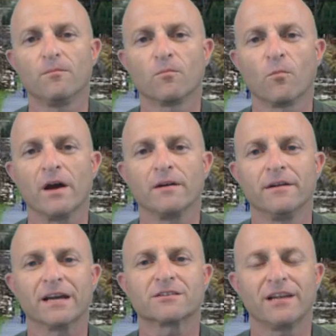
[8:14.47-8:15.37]
when
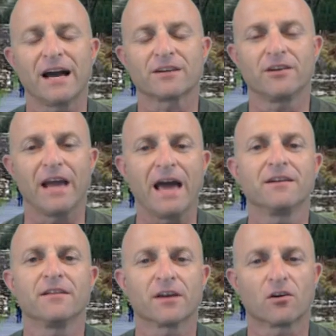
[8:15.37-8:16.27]
Nixon actually
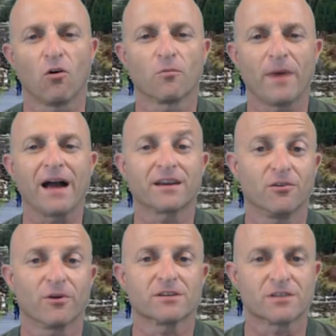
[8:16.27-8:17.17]
ended the gold-backed
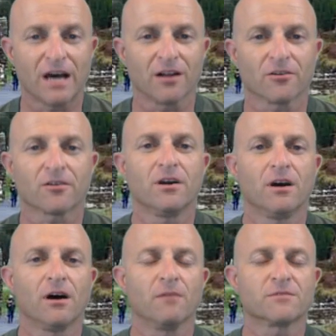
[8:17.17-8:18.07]
U.S. dollar.
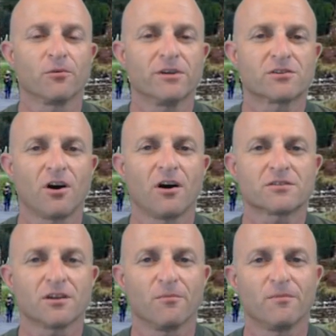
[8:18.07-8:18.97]
So we saw
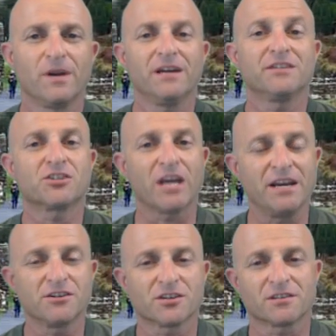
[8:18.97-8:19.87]
some
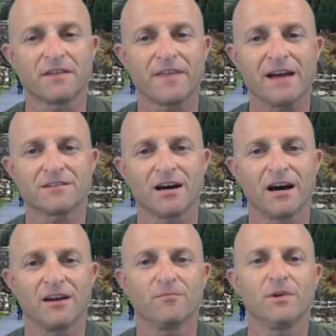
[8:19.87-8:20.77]
changes at that
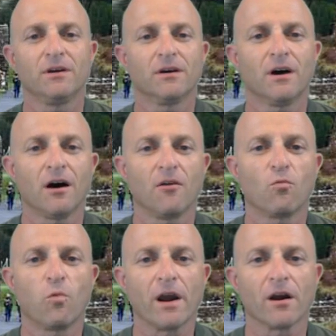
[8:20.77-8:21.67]
time
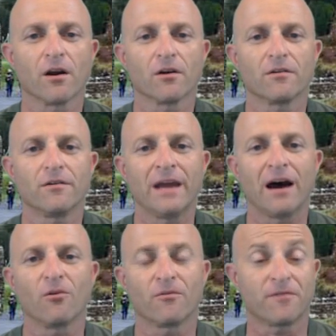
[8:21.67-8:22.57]
where
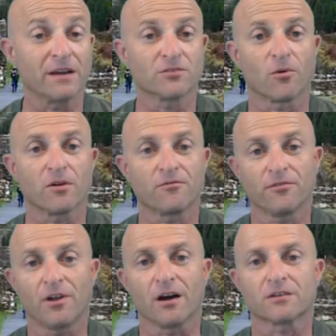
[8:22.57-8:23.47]
now things were in
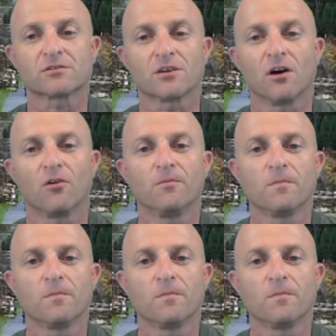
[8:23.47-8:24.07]
flux. So